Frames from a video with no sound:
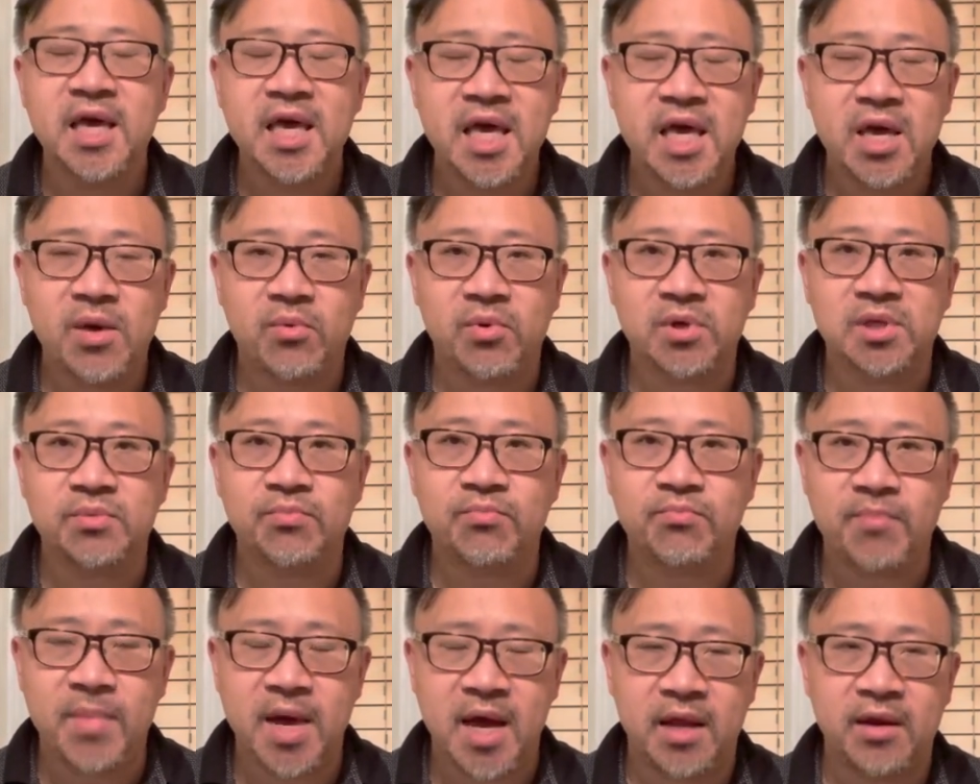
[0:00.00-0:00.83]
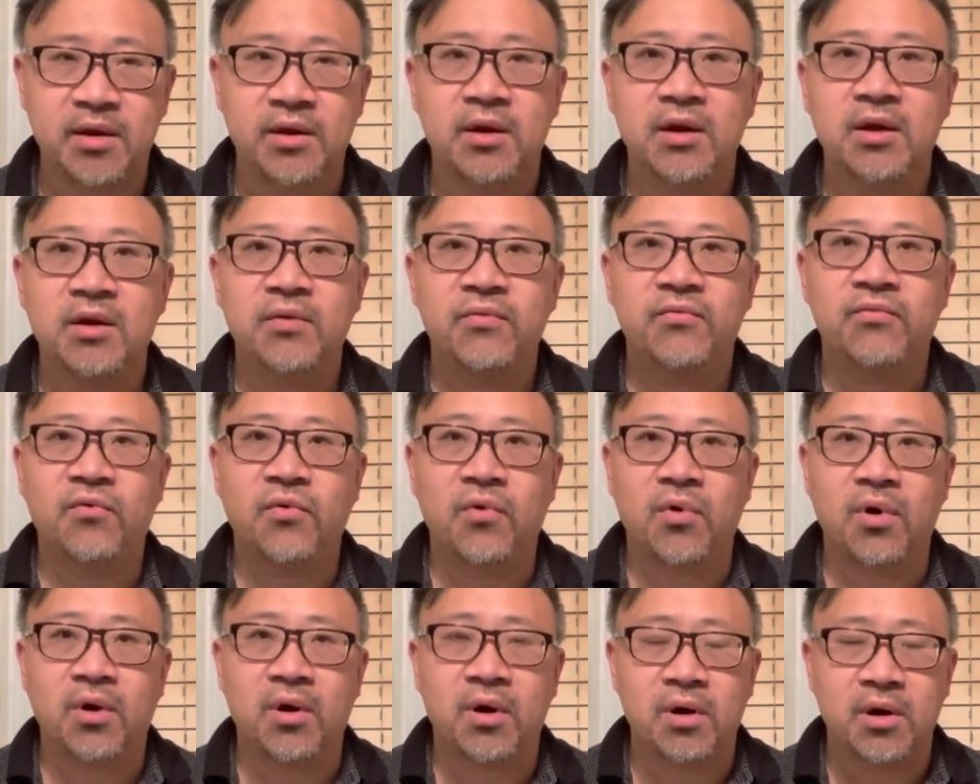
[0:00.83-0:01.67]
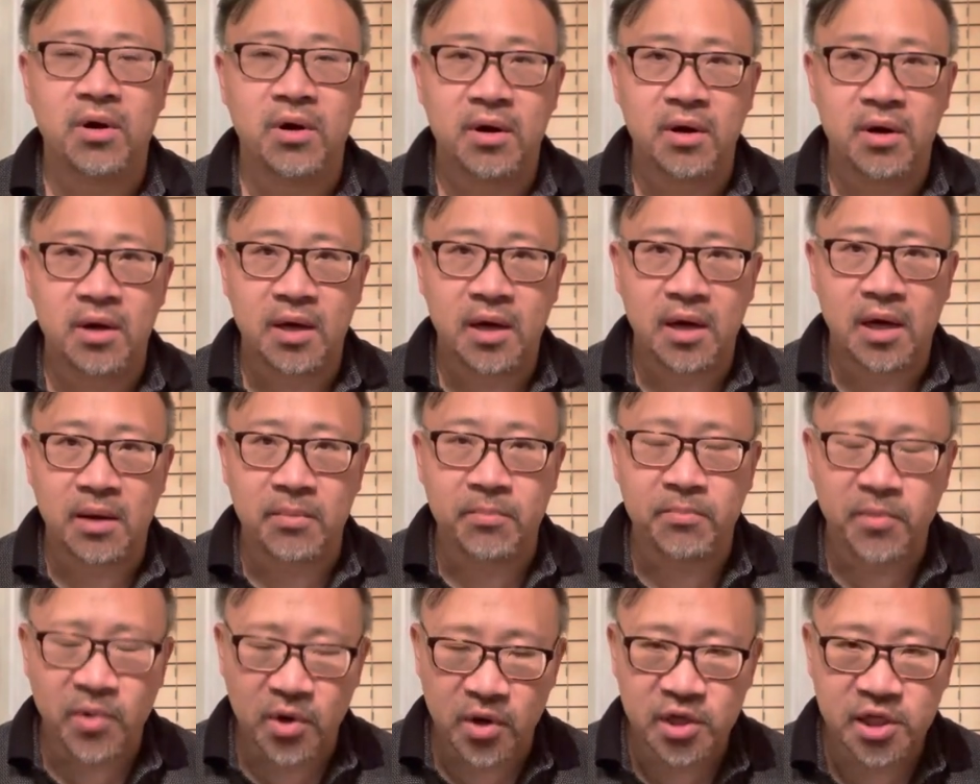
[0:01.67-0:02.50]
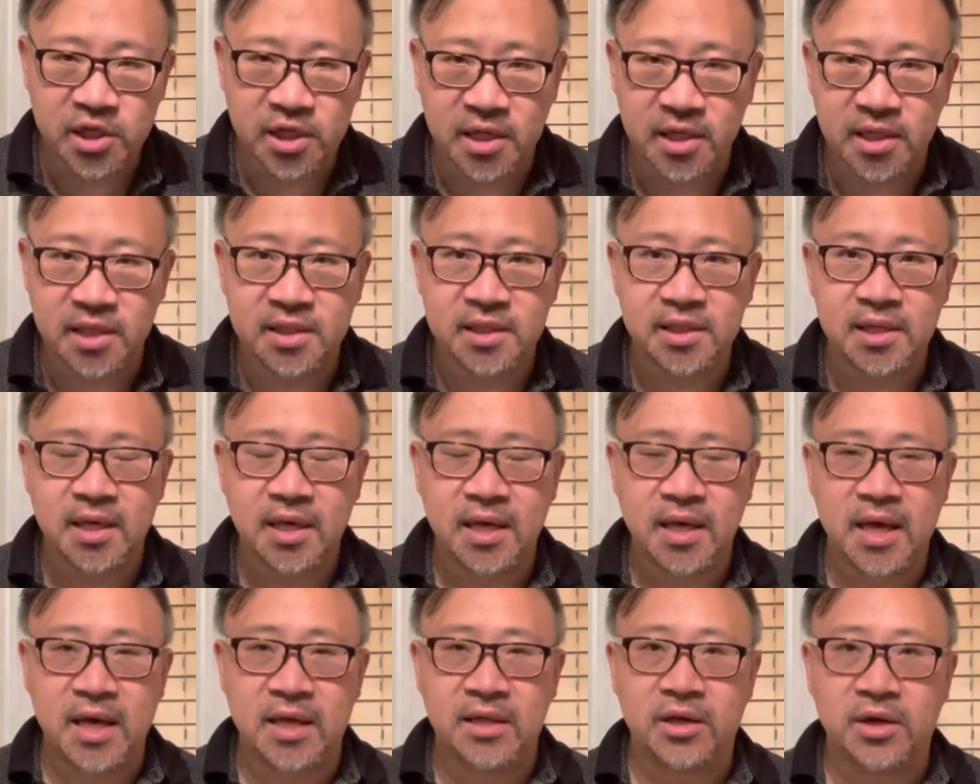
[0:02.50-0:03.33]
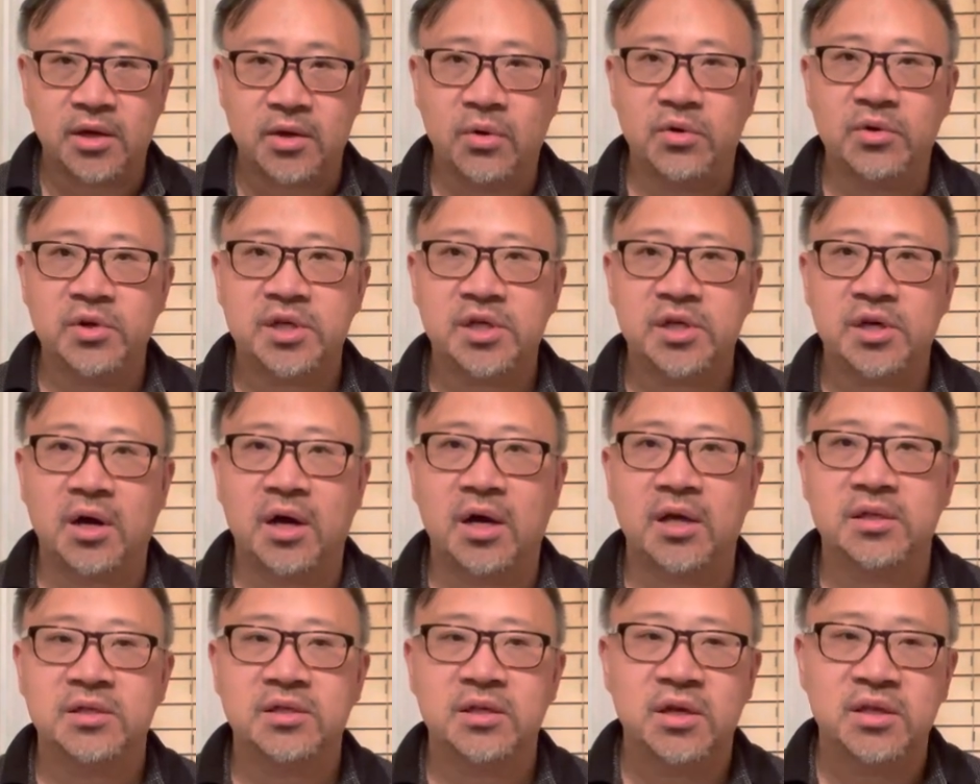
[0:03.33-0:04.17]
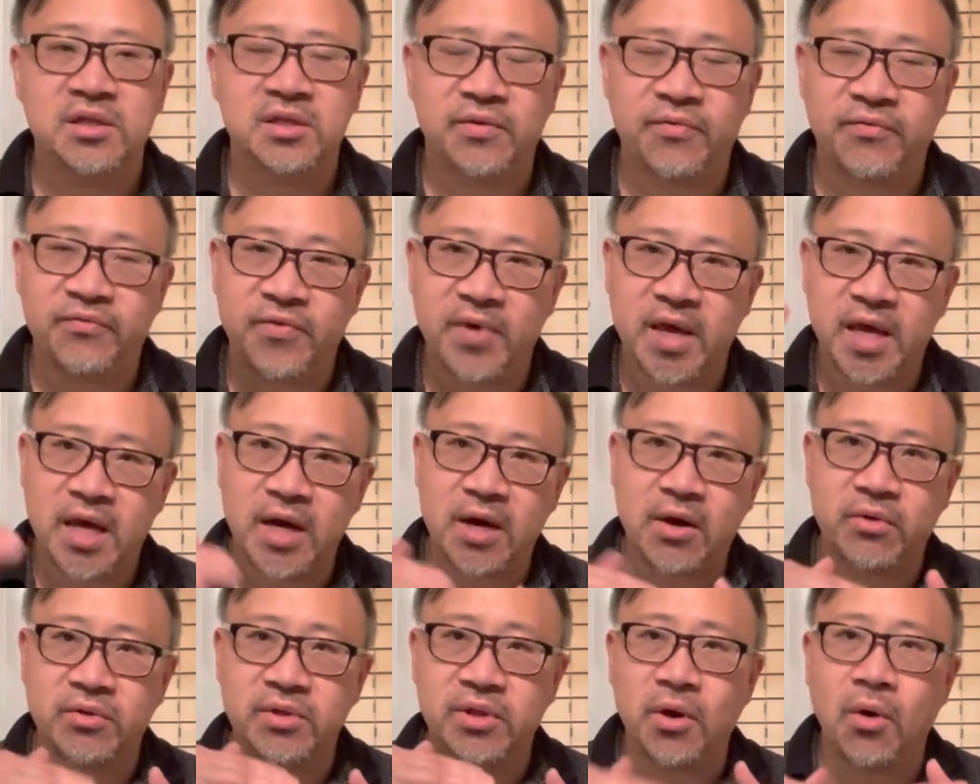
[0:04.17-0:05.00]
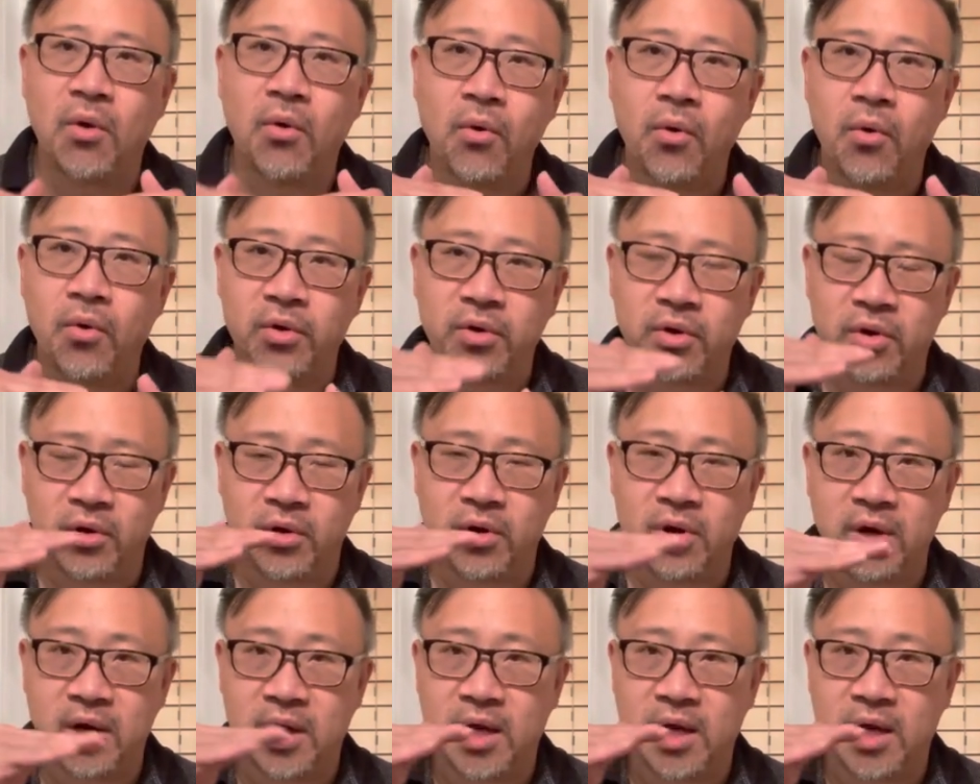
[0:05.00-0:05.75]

It was meant for uh, merchants and negotiants to figure out the order